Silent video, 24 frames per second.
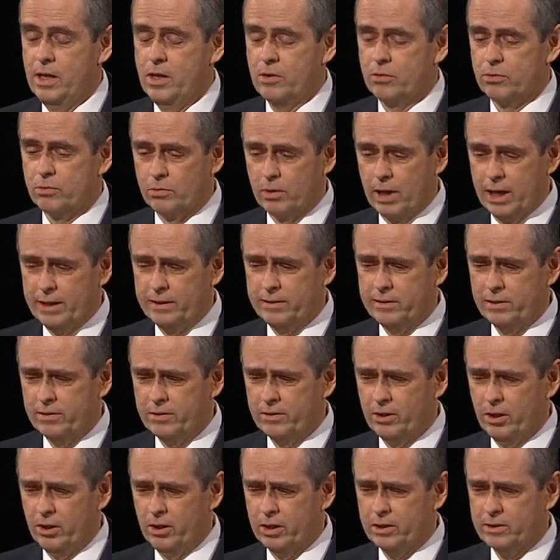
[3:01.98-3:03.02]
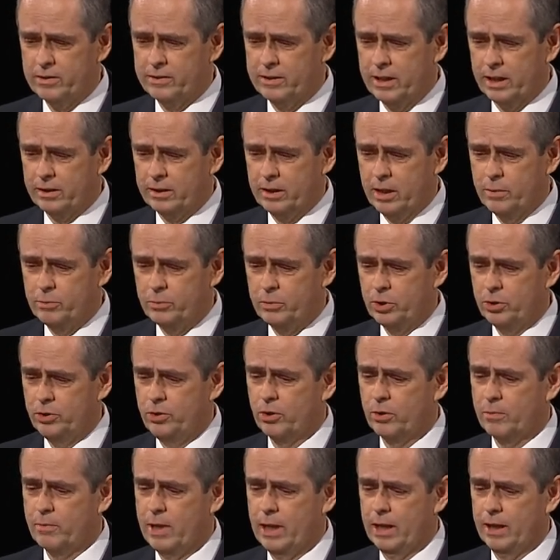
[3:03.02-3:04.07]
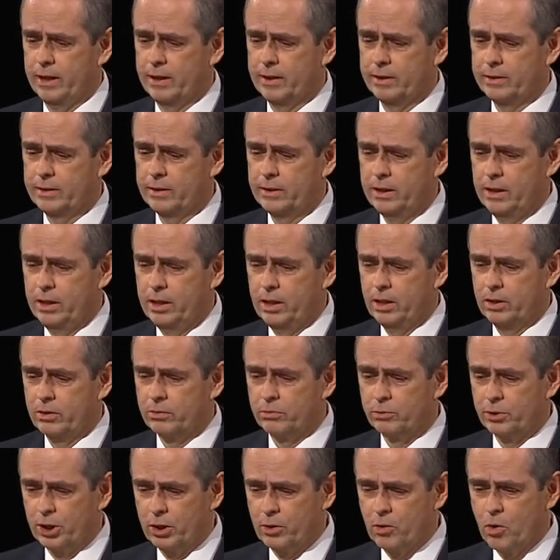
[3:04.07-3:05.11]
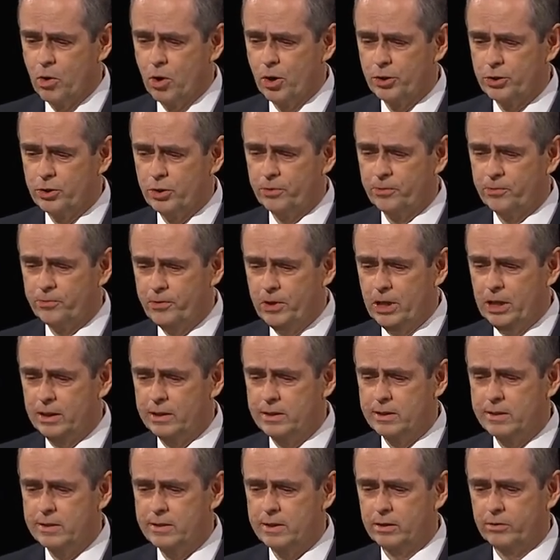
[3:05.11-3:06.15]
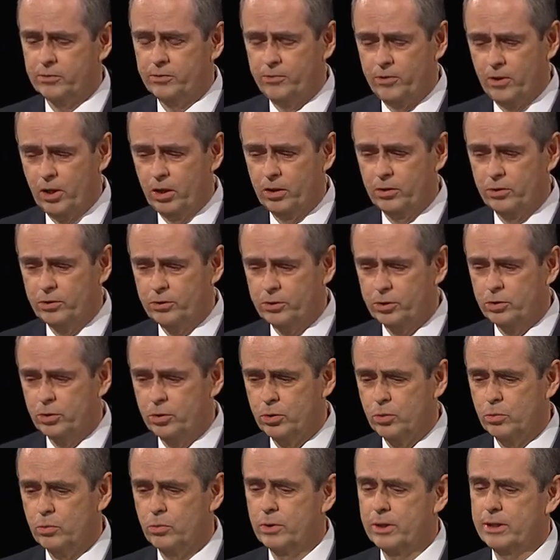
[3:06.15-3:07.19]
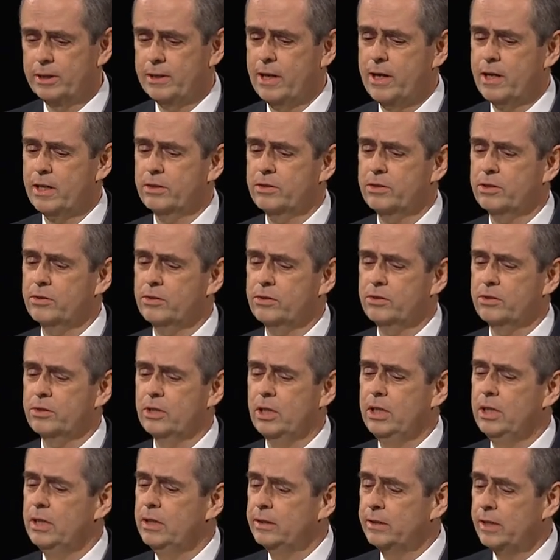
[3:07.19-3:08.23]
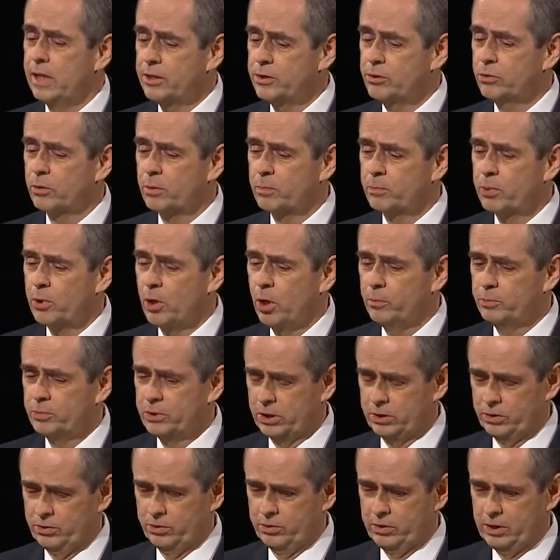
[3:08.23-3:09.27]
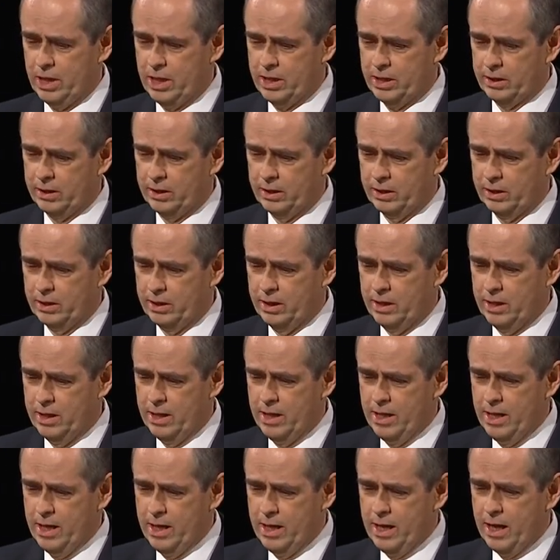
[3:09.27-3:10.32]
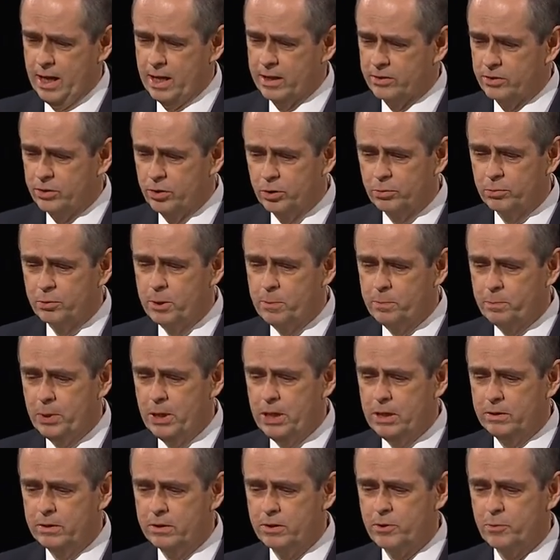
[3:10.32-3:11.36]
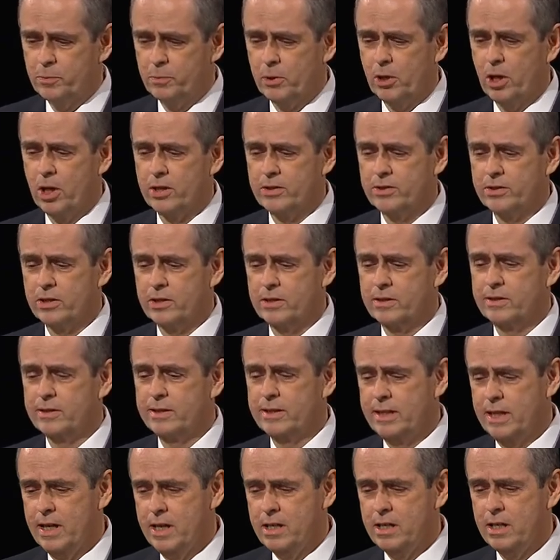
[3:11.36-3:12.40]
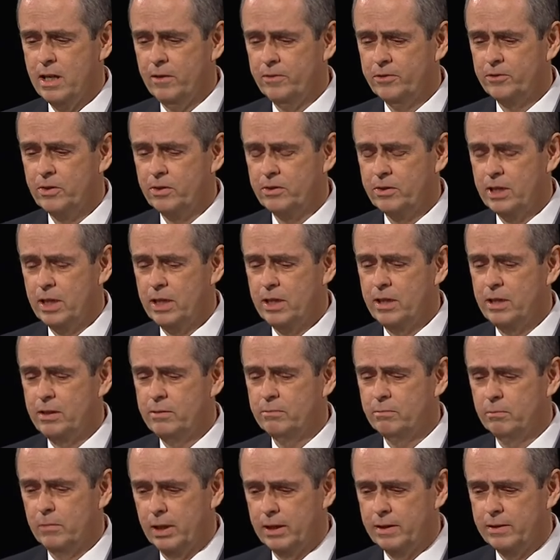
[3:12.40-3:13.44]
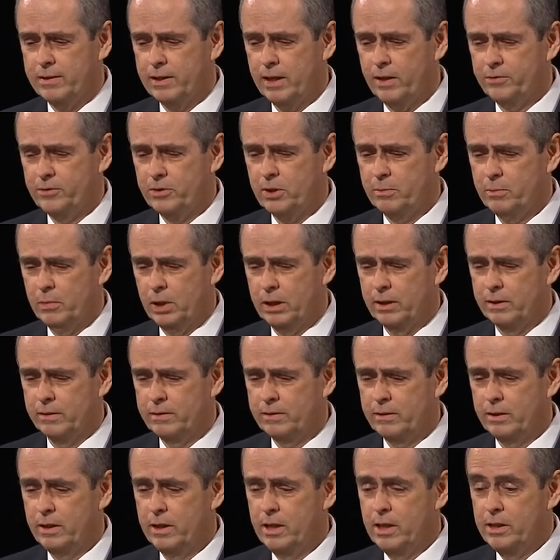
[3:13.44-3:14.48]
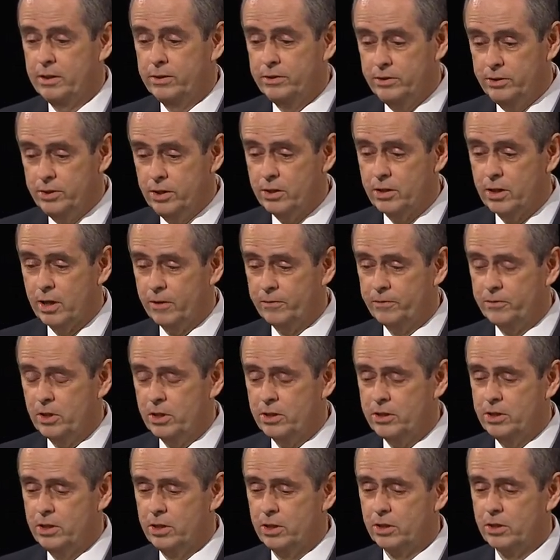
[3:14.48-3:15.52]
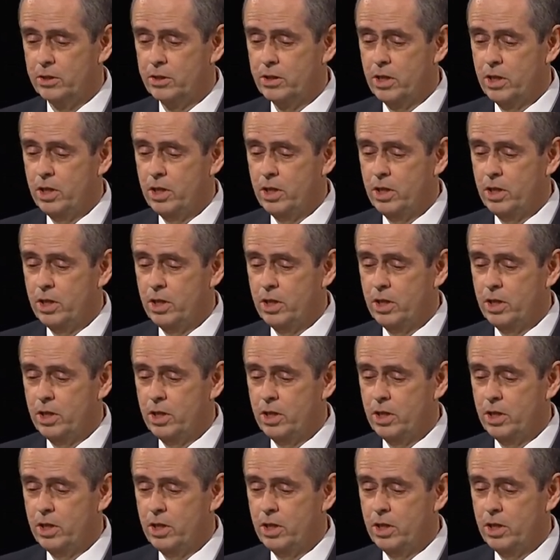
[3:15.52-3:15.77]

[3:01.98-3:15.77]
write the thoughts that come to your mind, record your feelings, and follow through with actions that you're prompted to take. As you repeat this process day after day, month after month, year after year,